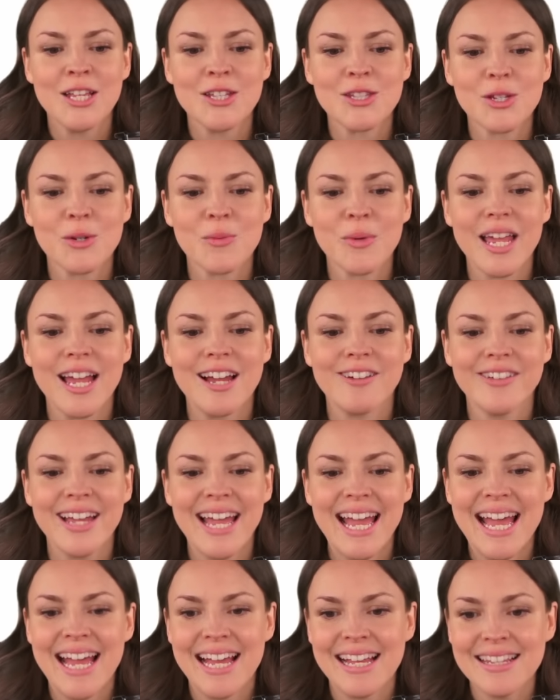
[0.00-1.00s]
So we have
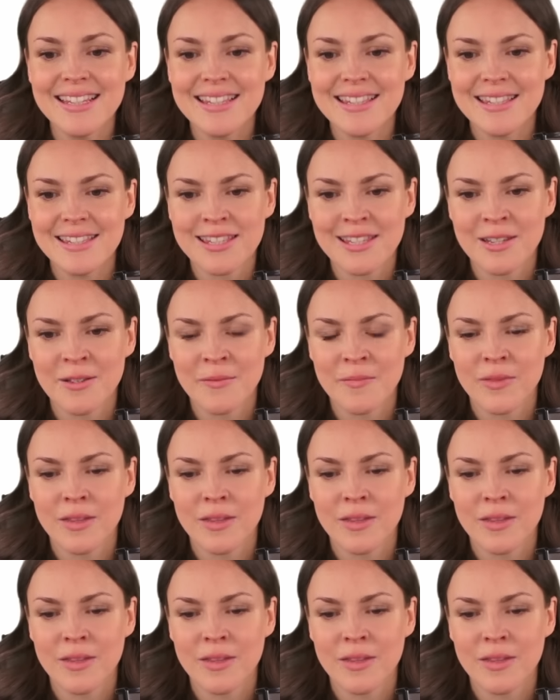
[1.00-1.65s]
S